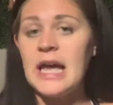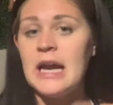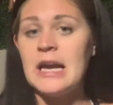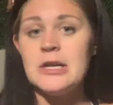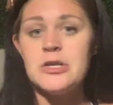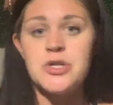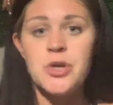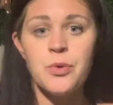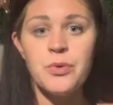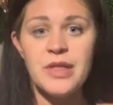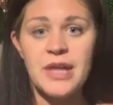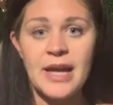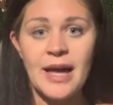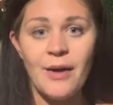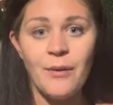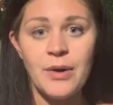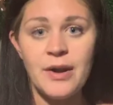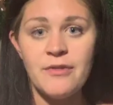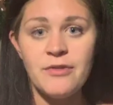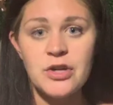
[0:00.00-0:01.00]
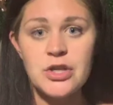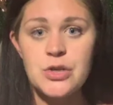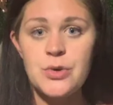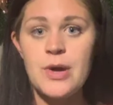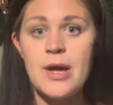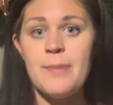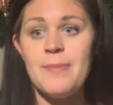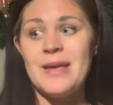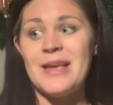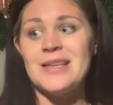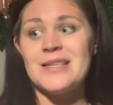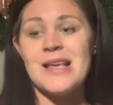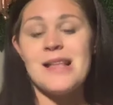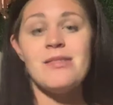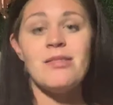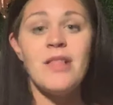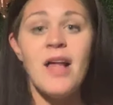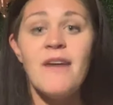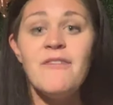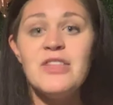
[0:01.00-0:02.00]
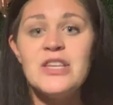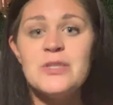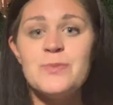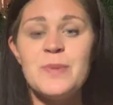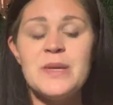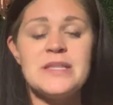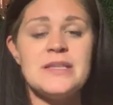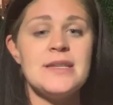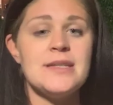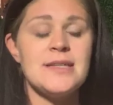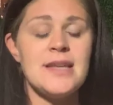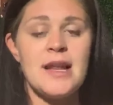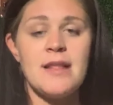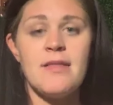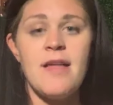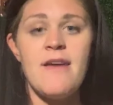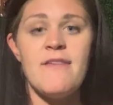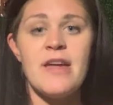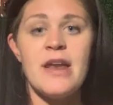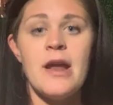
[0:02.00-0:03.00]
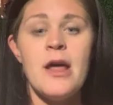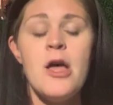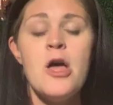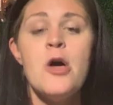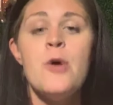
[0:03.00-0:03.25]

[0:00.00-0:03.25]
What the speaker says: and I don't think I would ever do it because I love this business and I love it.